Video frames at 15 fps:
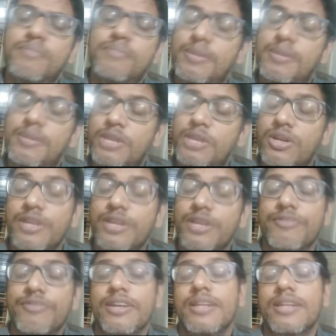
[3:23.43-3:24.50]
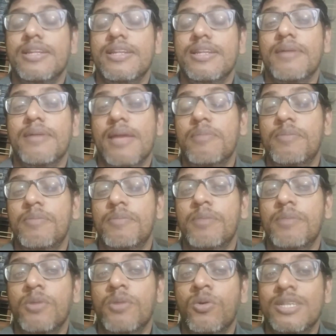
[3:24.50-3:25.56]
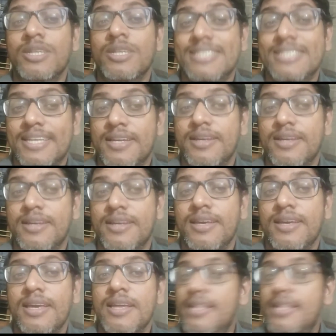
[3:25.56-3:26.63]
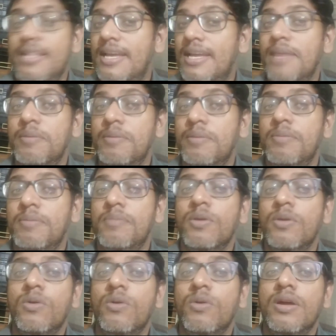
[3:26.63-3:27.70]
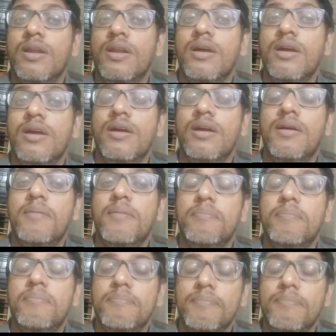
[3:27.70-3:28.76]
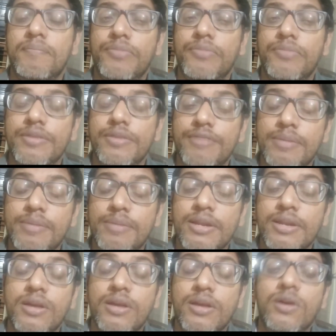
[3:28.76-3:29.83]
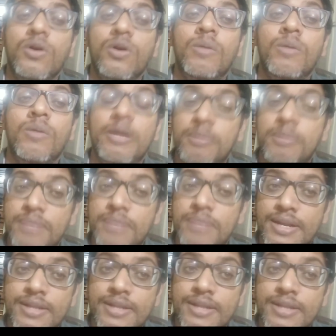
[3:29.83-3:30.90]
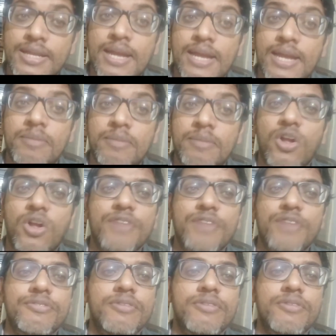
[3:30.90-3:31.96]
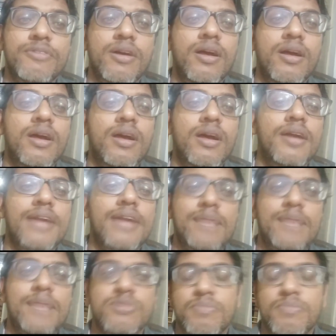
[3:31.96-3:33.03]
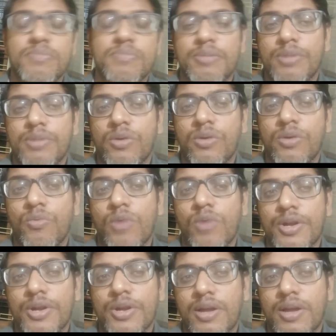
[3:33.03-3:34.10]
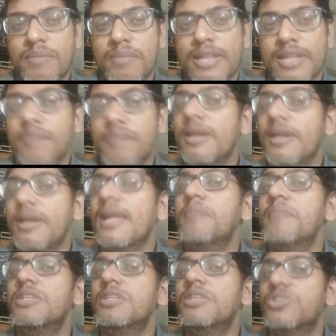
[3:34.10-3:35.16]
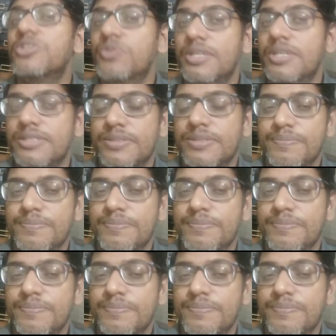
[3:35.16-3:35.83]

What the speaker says: Maybe not infected. There can be people who are sick. There can be people who are women who might be pregnant. There can be a lot of types of people who want to come back. There can be students